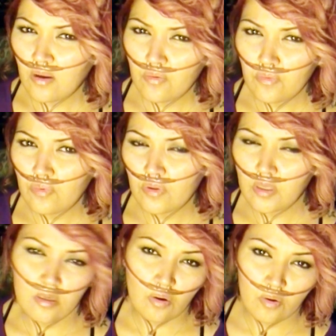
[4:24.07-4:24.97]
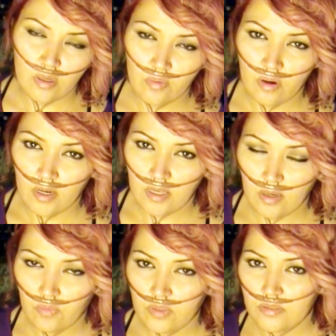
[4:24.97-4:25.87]
But I can't really go
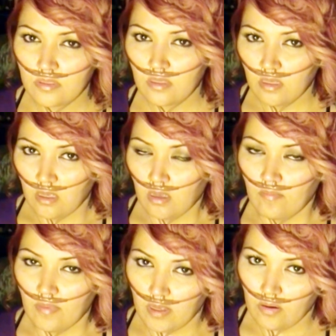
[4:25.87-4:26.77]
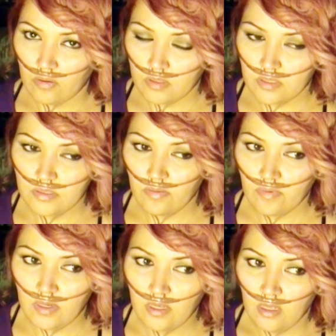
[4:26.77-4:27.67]
anywhere. I can't risk my health
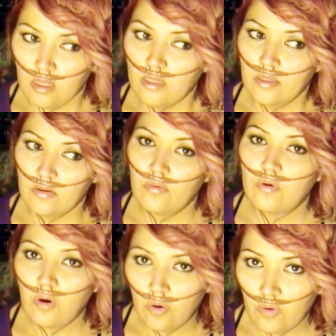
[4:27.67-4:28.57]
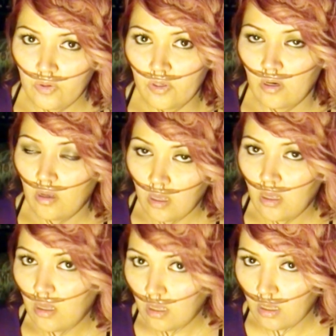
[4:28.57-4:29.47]
because every little cold
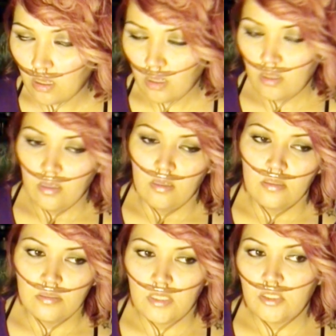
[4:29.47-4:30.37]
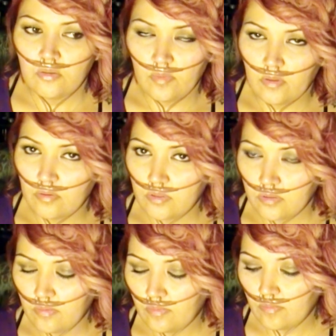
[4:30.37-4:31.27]
or is
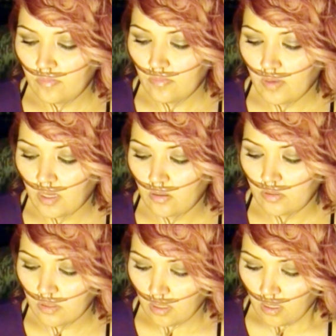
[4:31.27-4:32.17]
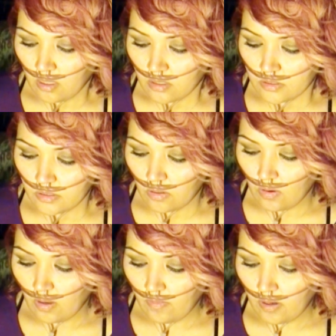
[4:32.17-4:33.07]
detrimental to my health.
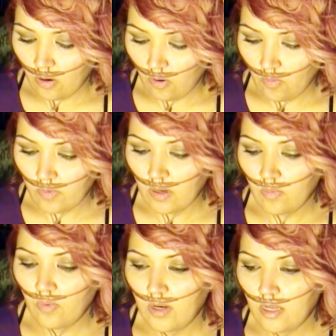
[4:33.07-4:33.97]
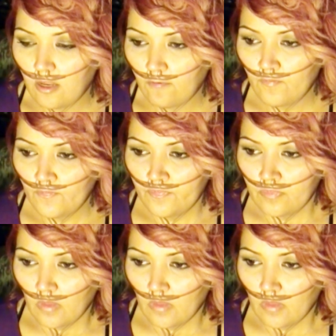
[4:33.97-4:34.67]
So I'm at home and I'm waiting.